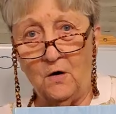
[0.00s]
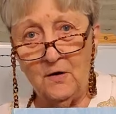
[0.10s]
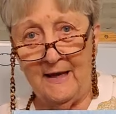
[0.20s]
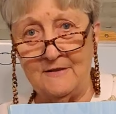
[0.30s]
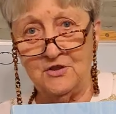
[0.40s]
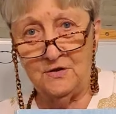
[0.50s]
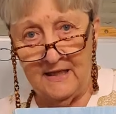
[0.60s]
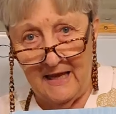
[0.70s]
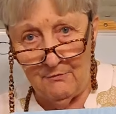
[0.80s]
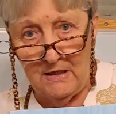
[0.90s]
are going to
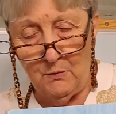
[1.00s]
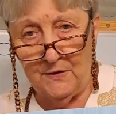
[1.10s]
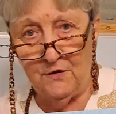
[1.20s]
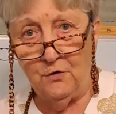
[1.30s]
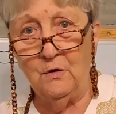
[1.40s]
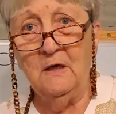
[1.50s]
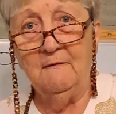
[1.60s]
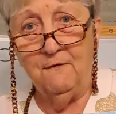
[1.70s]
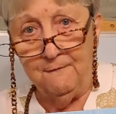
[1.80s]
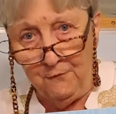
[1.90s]
carry with you
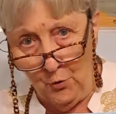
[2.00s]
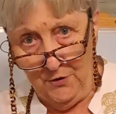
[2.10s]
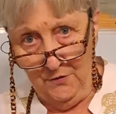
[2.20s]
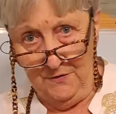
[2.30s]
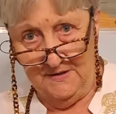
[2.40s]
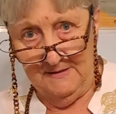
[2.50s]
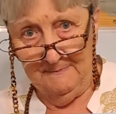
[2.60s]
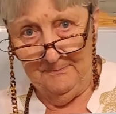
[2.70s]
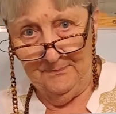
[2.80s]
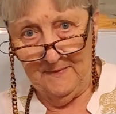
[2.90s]
for 4 years.
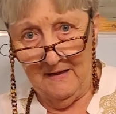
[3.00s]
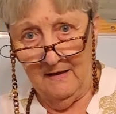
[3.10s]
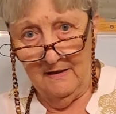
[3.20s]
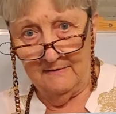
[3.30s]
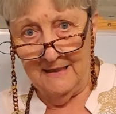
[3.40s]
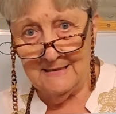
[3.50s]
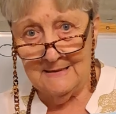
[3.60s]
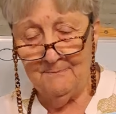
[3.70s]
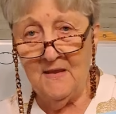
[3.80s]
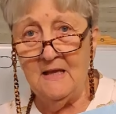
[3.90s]
All right?
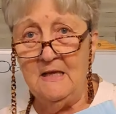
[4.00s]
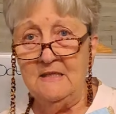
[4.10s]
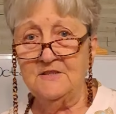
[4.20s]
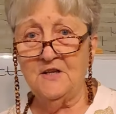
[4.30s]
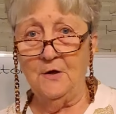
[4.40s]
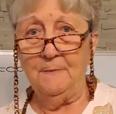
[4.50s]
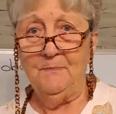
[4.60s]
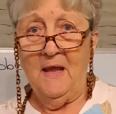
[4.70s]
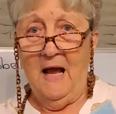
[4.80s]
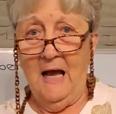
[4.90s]
So
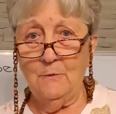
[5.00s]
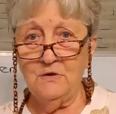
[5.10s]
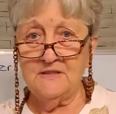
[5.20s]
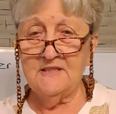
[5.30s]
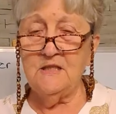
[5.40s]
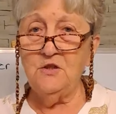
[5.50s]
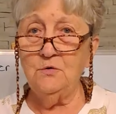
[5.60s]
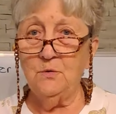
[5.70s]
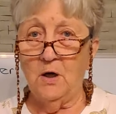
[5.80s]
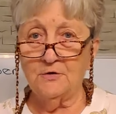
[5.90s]
I will see
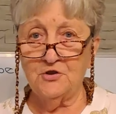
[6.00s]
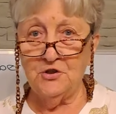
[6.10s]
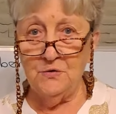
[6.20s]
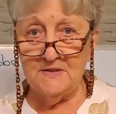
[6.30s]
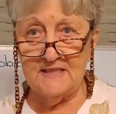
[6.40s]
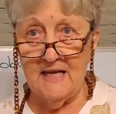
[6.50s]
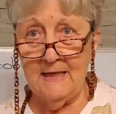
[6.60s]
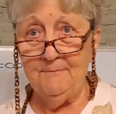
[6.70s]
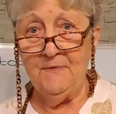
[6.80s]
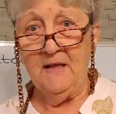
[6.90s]
you on
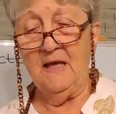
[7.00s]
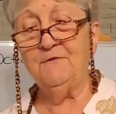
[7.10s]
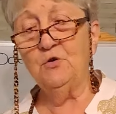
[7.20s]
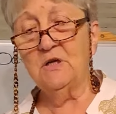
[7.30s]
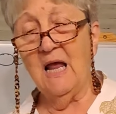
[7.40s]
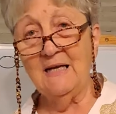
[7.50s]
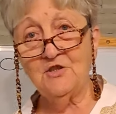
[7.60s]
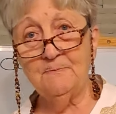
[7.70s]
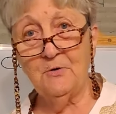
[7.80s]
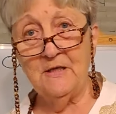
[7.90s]
Tuesday. If you'd
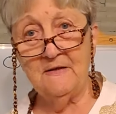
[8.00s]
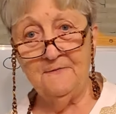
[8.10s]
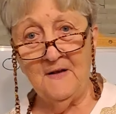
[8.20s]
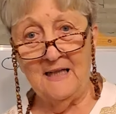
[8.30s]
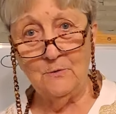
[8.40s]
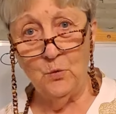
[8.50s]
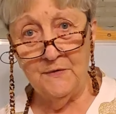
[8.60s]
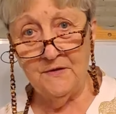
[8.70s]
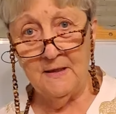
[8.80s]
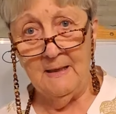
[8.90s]
like to bring the file
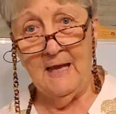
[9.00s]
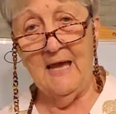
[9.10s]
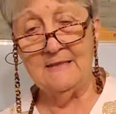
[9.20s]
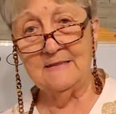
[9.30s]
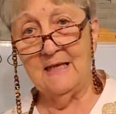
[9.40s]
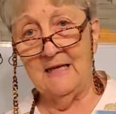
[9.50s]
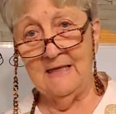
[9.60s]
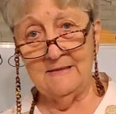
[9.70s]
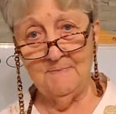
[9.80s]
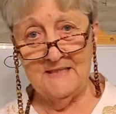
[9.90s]
with and
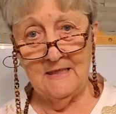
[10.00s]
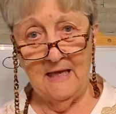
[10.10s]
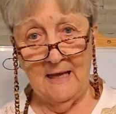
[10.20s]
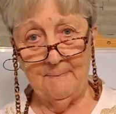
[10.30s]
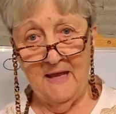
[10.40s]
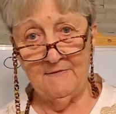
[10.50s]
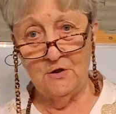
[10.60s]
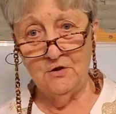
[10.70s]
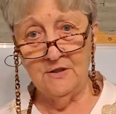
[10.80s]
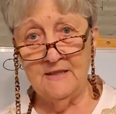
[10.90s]
let me have a
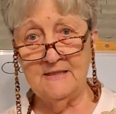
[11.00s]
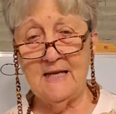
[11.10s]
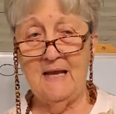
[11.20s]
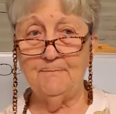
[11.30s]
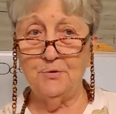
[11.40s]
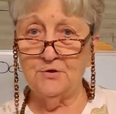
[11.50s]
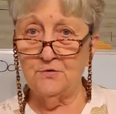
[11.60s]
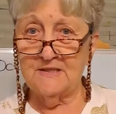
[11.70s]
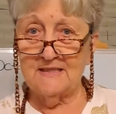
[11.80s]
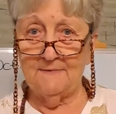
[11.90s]
look at it and put
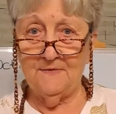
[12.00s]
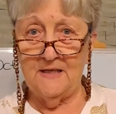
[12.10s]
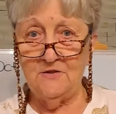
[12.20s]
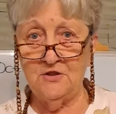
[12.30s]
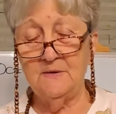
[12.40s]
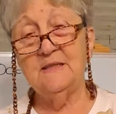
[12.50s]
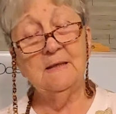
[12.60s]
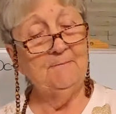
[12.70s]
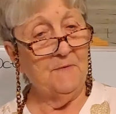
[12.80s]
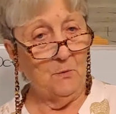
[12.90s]
your stuff into it,
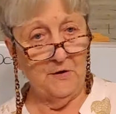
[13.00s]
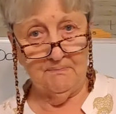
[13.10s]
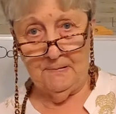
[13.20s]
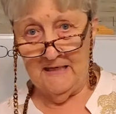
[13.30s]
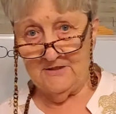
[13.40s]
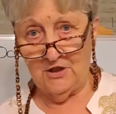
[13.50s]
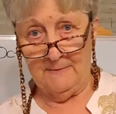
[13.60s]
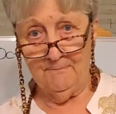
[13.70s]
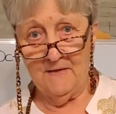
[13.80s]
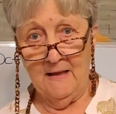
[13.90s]
with pleasure.
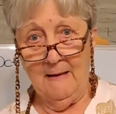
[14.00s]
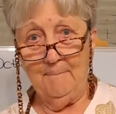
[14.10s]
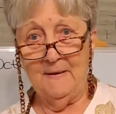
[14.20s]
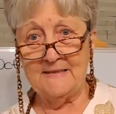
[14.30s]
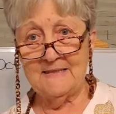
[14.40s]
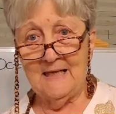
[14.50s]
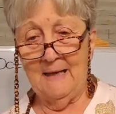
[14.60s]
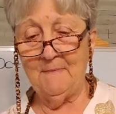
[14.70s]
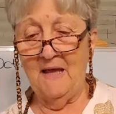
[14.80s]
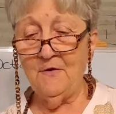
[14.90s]
But
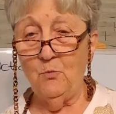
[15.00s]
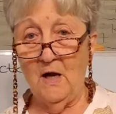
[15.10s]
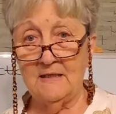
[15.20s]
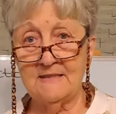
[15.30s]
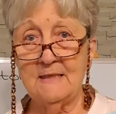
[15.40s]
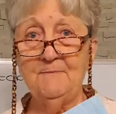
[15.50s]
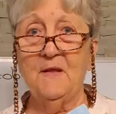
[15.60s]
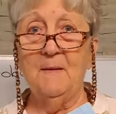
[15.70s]
otherwise,